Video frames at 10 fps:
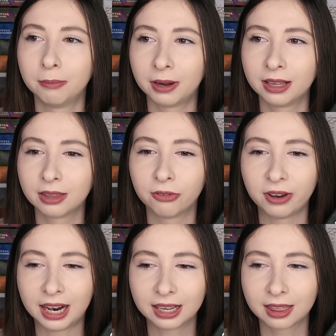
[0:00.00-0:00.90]
But the
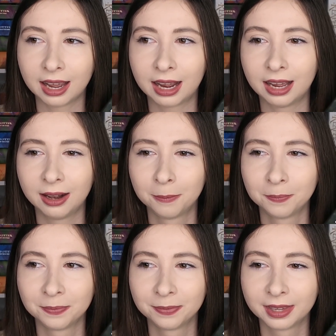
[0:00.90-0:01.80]
fact that
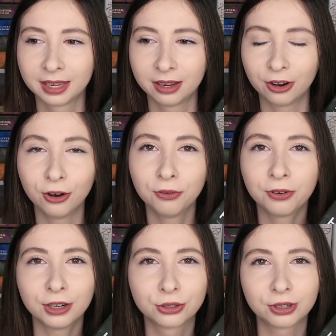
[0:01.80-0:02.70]
her
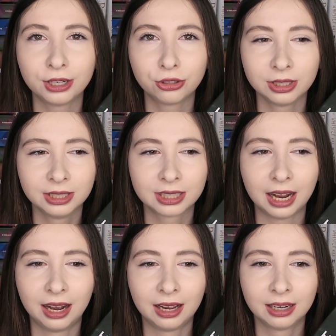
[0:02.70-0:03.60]
frustrations
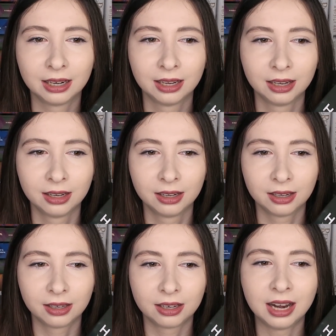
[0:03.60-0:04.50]
on
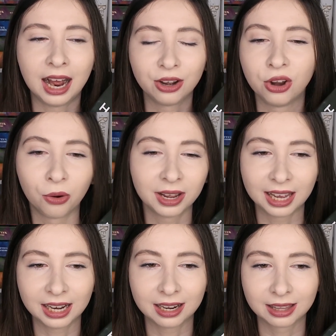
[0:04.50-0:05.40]
not
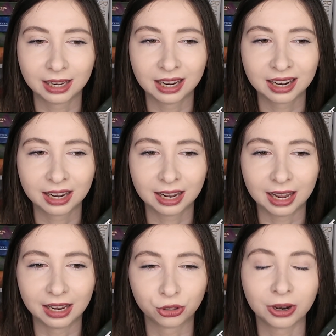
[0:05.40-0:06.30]
knowing anything
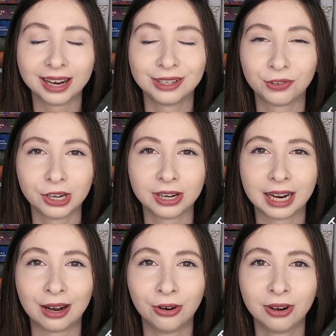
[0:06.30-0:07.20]
and trying to figure it
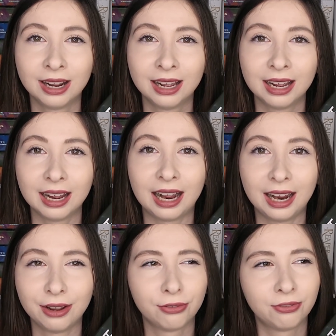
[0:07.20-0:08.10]
out,
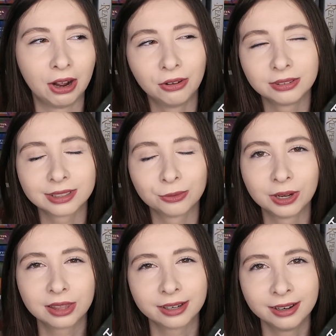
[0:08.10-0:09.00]
I felt
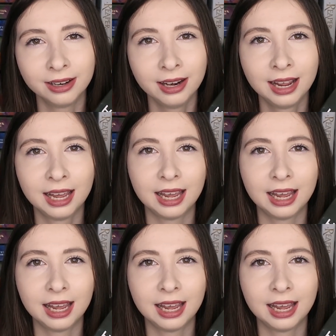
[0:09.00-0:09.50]
with her,